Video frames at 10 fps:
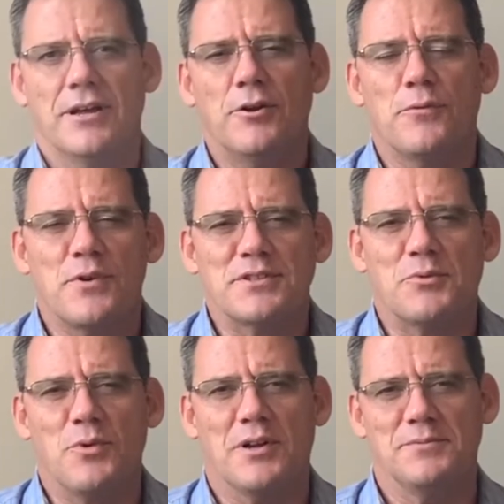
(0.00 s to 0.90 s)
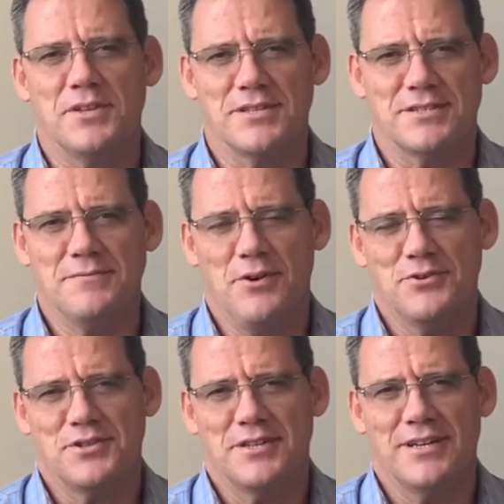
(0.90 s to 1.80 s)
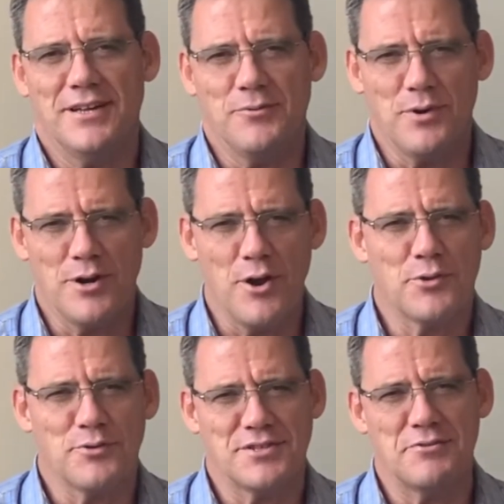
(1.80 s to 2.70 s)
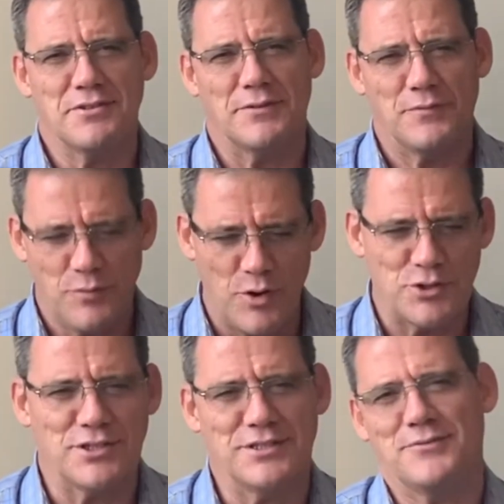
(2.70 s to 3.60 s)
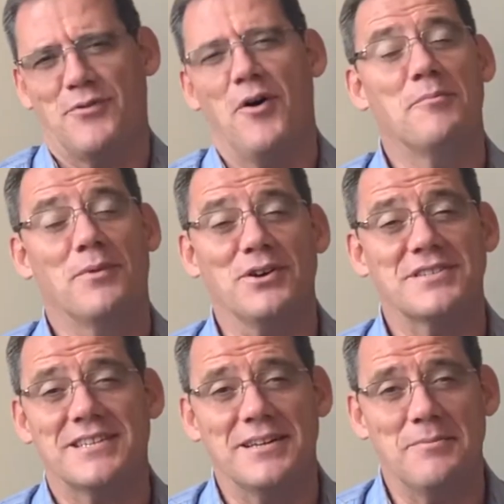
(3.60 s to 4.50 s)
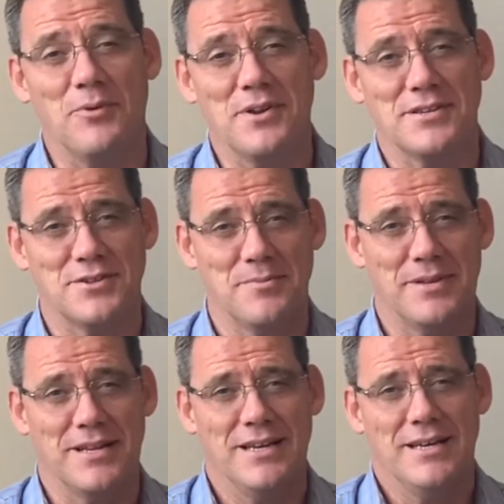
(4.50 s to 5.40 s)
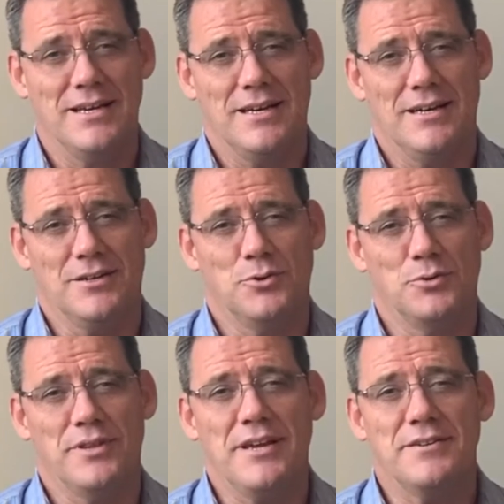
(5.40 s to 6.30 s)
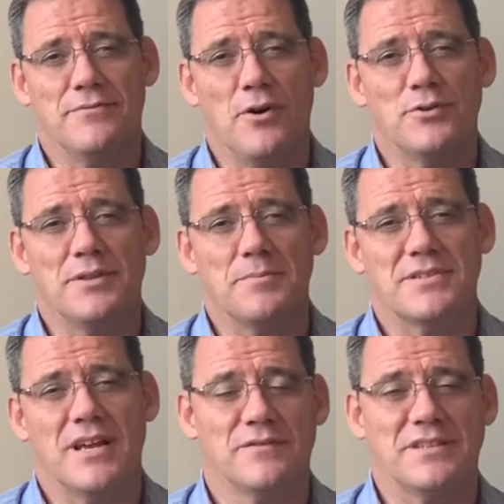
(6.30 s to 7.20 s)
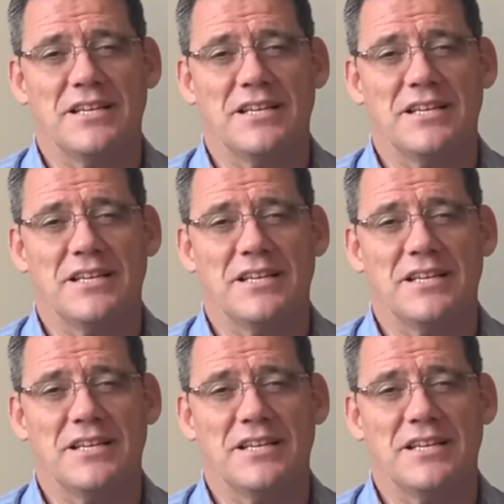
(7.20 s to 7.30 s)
Hello, friends, and welcome to this devotion. We're going through a series of devotions from last Sunday morning sermon called They Devoted Themselves.